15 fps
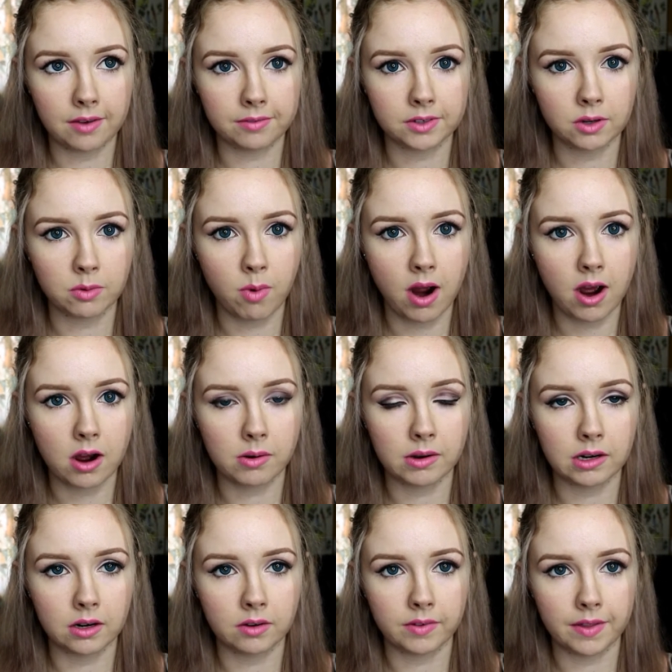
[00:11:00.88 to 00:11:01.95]
after a
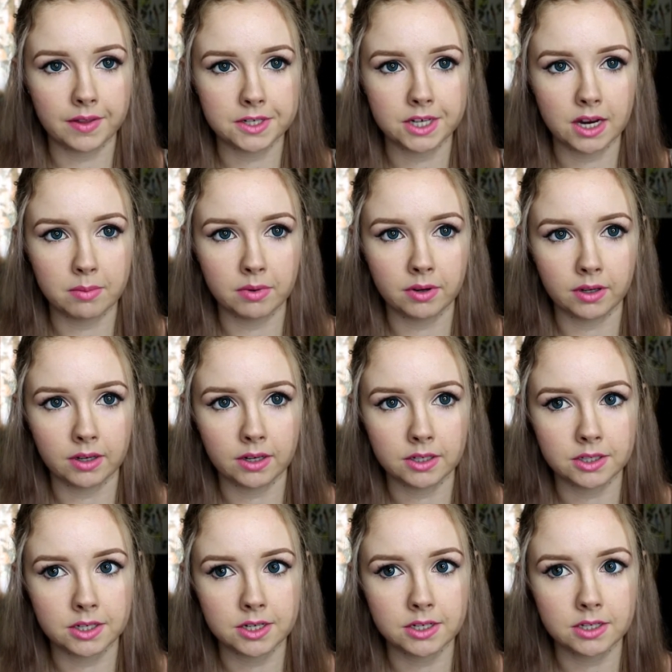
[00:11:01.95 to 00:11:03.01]
while a lot of other shampoo and
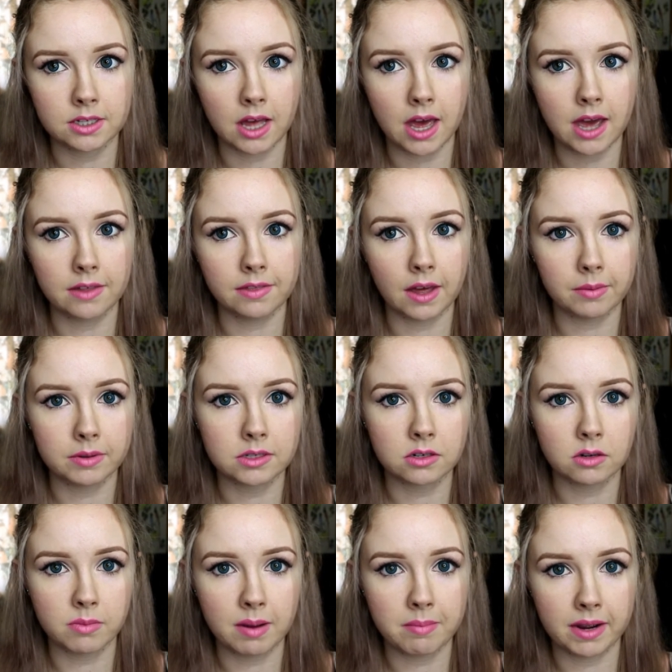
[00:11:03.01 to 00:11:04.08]
conditioners, like, they would
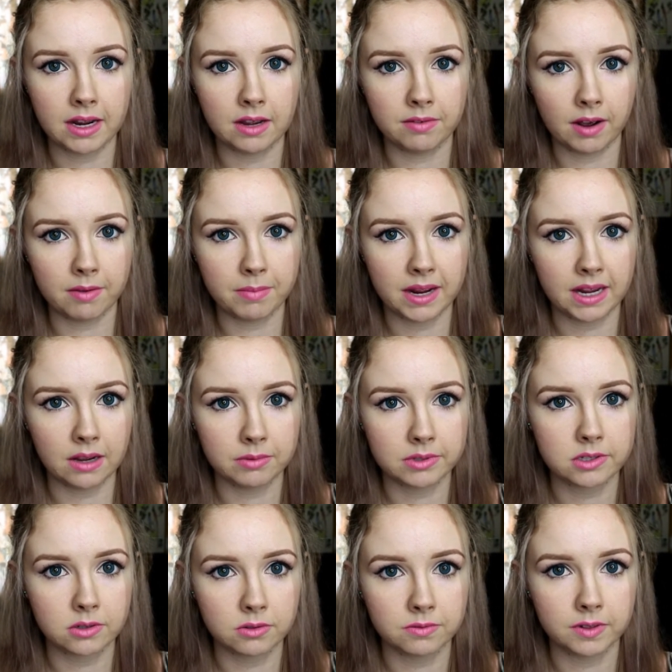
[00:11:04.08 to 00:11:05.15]
still make my hair
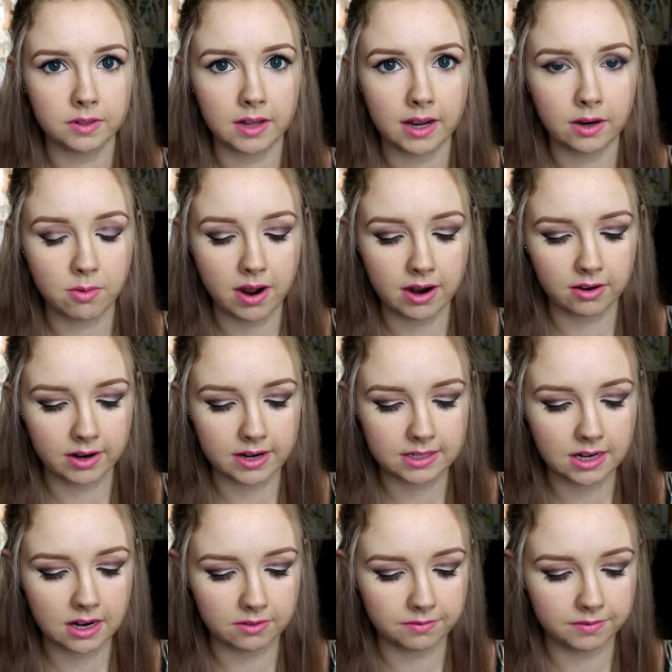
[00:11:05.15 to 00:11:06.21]
would still feel like quite
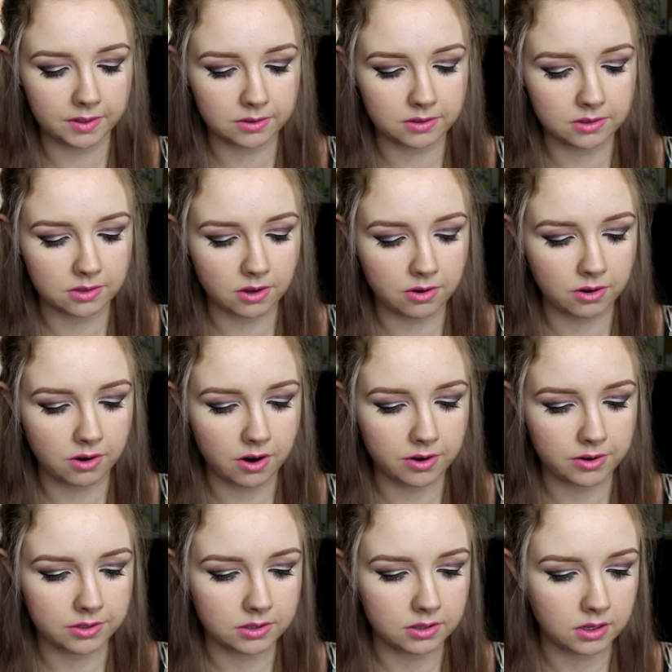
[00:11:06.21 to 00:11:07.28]
greasy, and I'd feel so
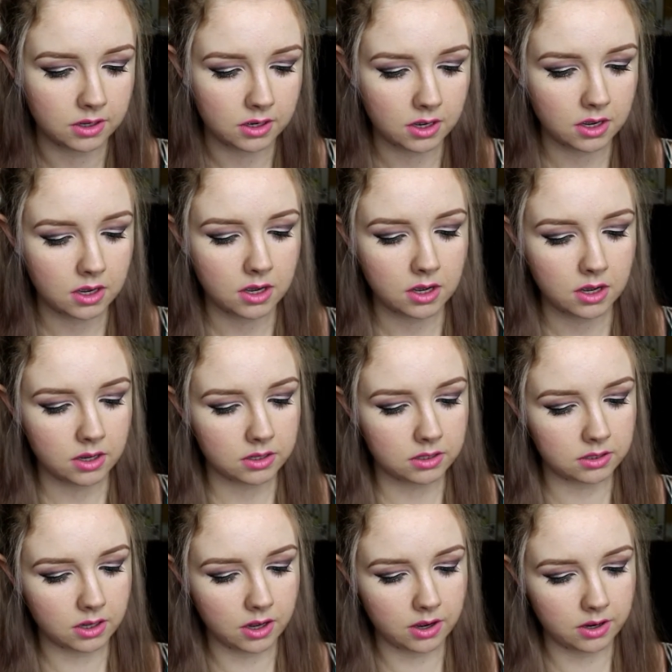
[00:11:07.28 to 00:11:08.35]
gross.
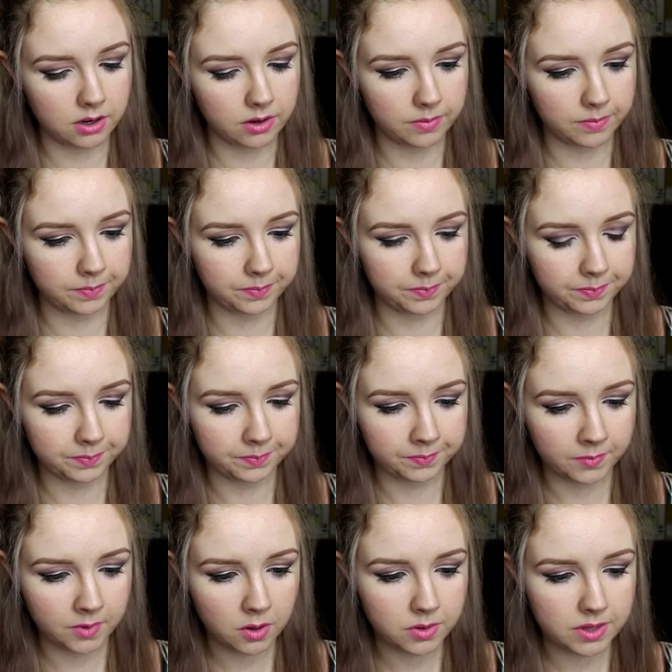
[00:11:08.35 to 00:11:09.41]
So,
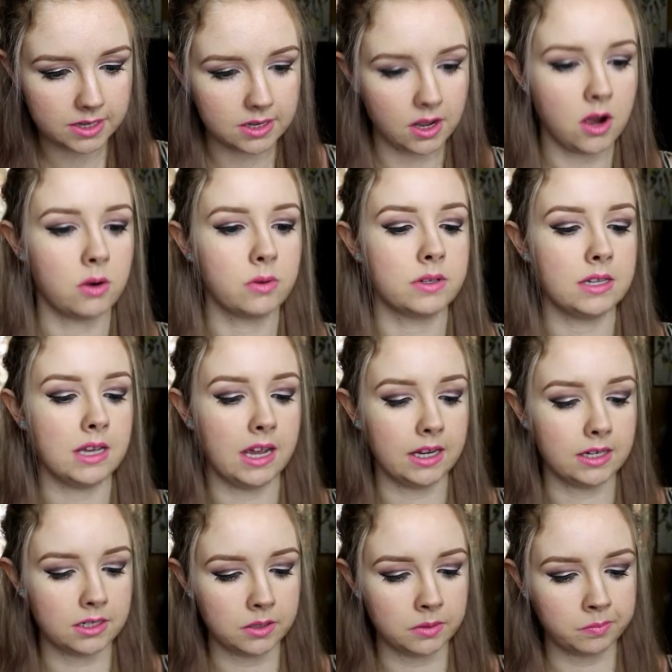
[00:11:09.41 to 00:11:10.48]
oh, there's a whole
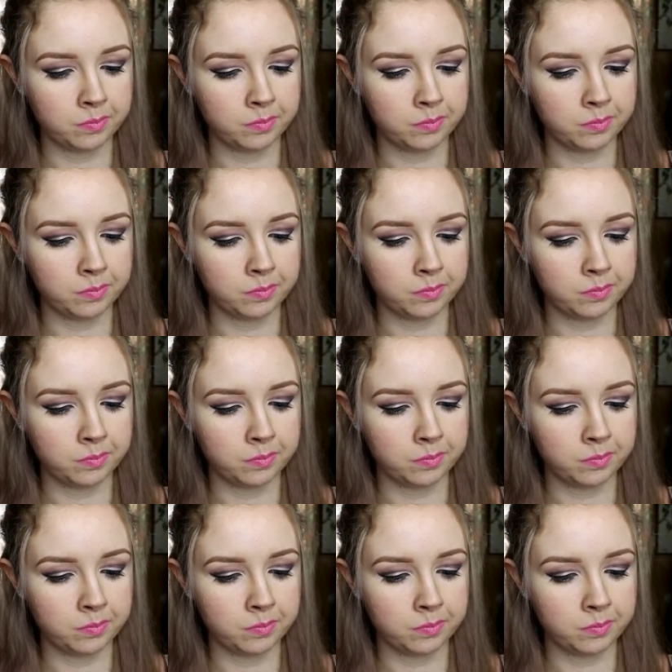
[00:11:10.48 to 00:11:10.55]
set